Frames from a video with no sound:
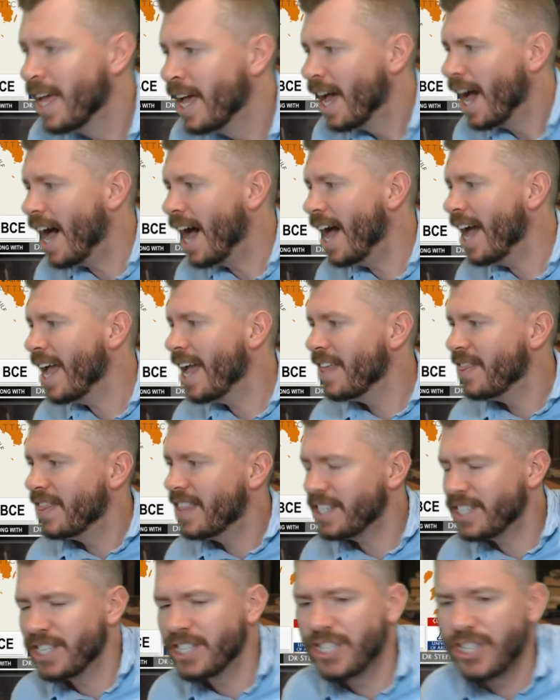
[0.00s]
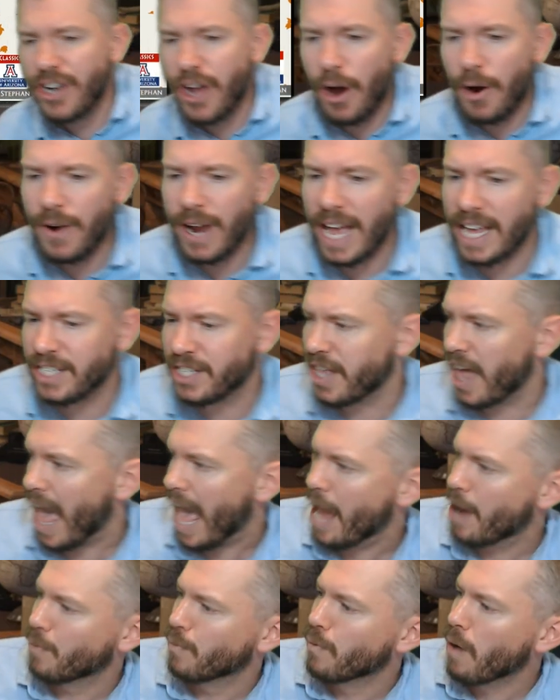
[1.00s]
Uh, and this is known as the
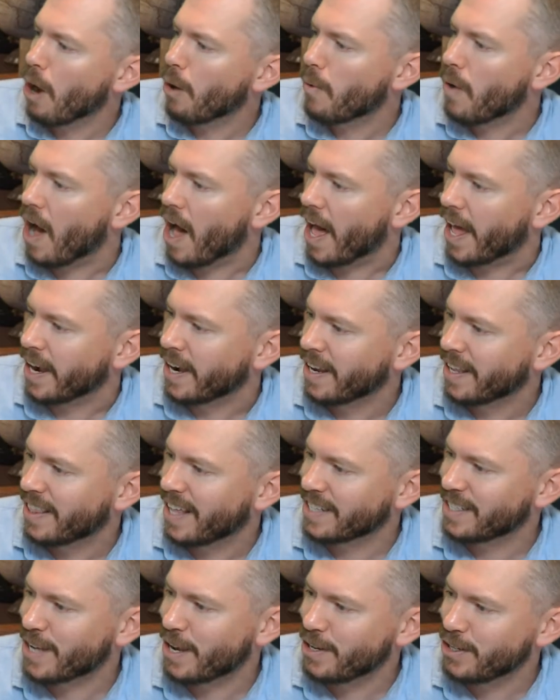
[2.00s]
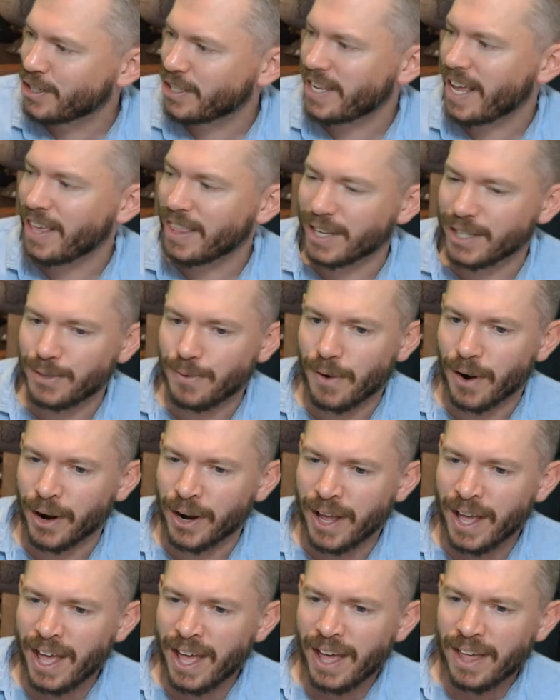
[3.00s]
heroon. That's how you say this word.
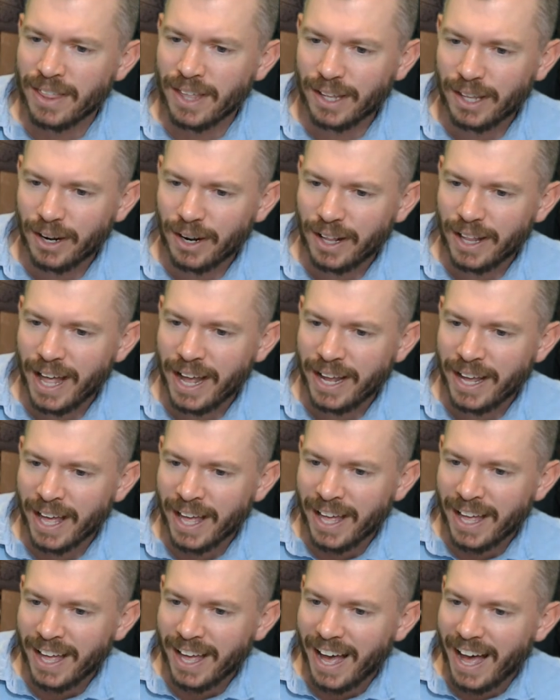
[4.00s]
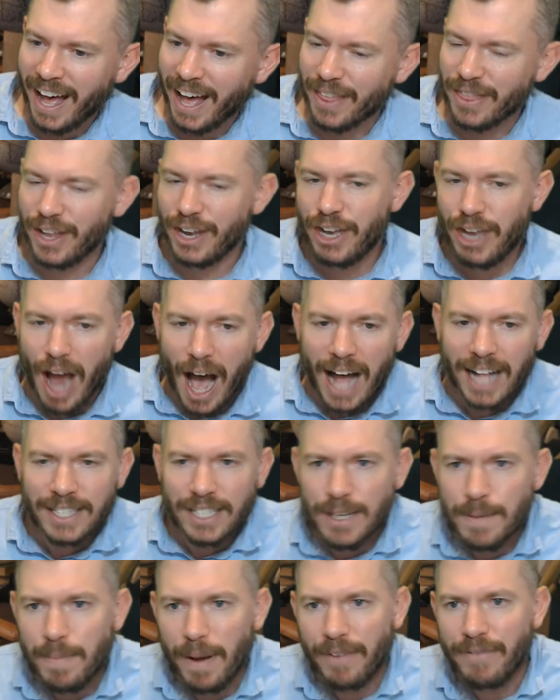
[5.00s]
The little like uh, the dots
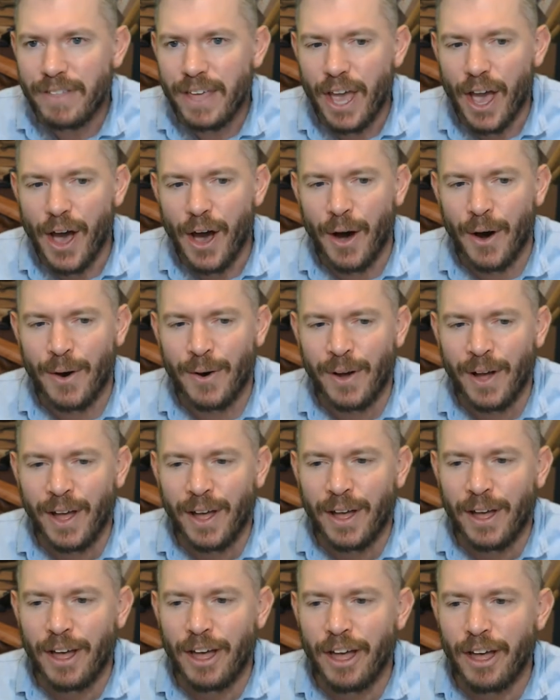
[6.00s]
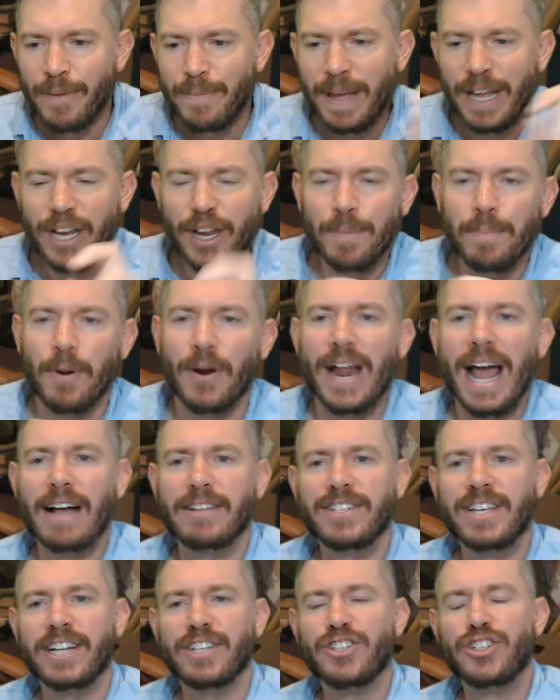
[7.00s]
above the O mean you pronounce
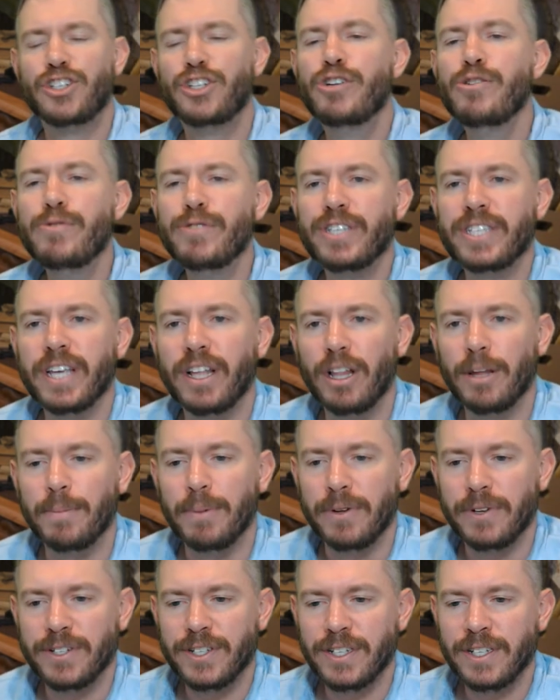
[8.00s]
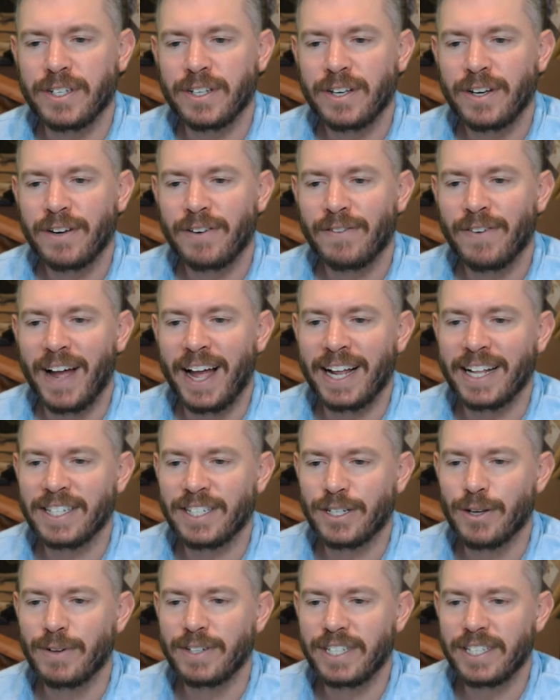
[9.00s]
it as two syllables, right?
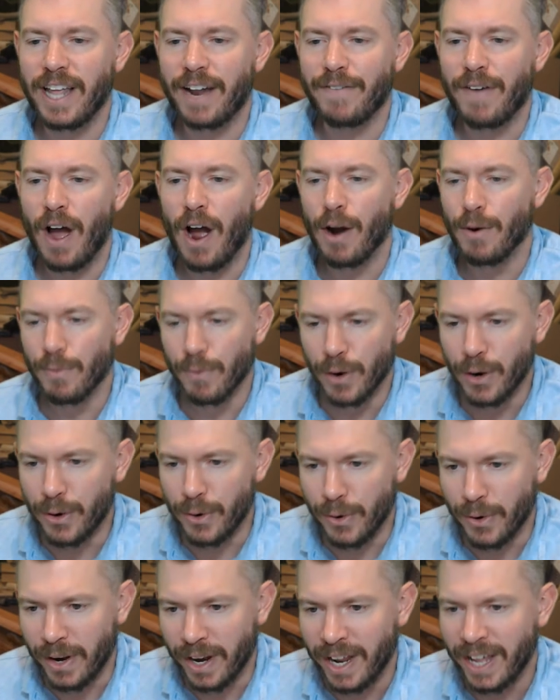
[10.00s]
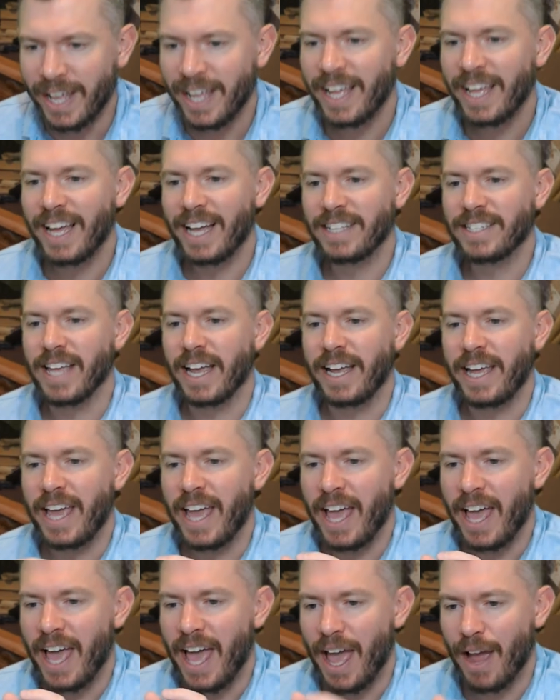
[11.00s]
So instead of Haroon, it's like
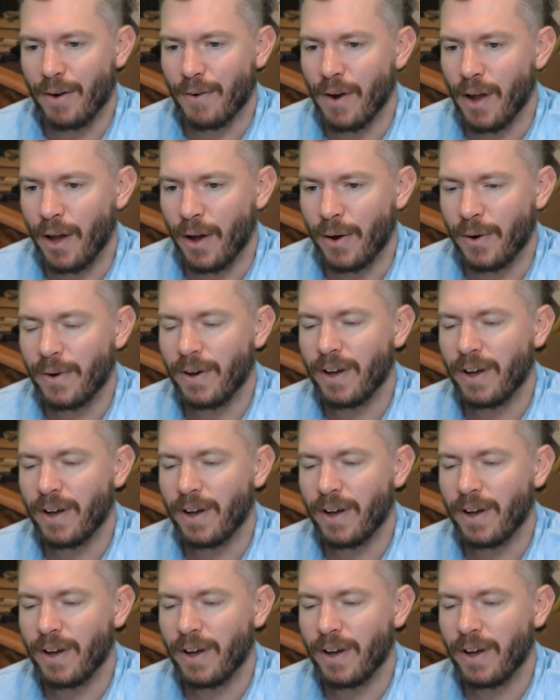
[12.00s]
Heroon.